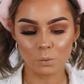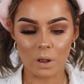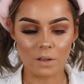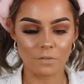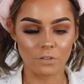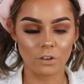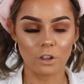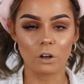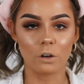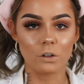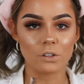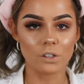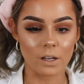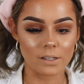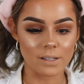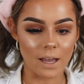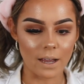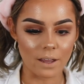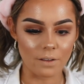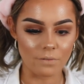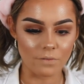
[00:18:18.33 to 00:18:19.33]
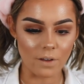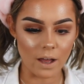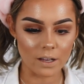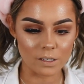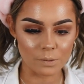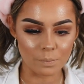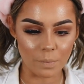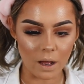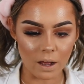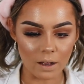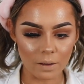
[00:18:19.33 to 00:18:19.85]
wait for the glue to go tacky
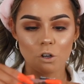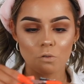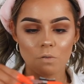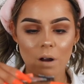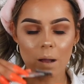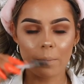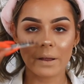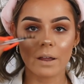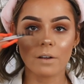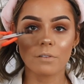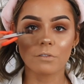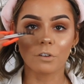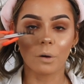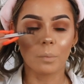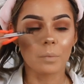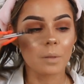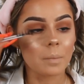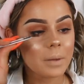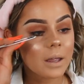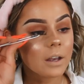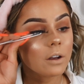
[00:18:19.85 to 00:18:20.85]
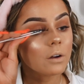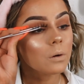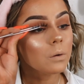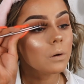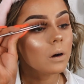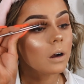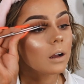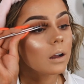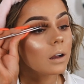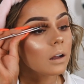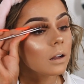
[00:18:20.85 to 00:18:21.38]
first, but grab it from the middle,